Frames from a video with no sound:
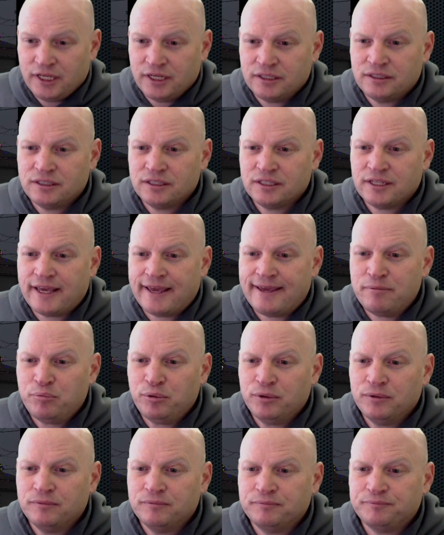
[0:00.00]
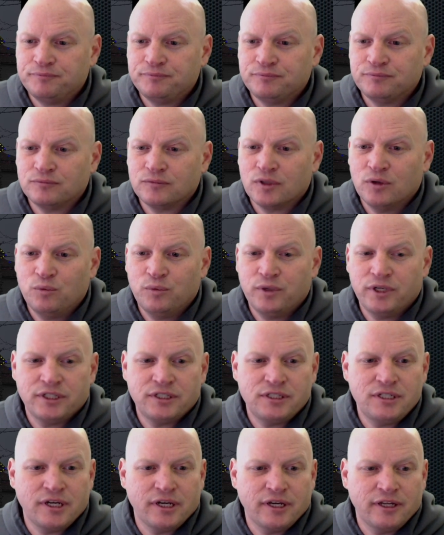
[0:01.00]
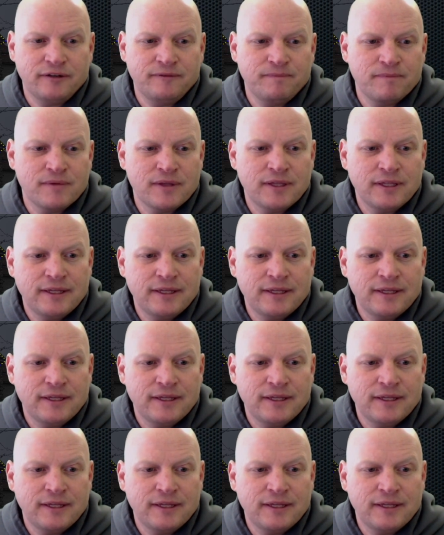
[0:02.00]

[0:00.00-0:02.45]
hit escape when it's done.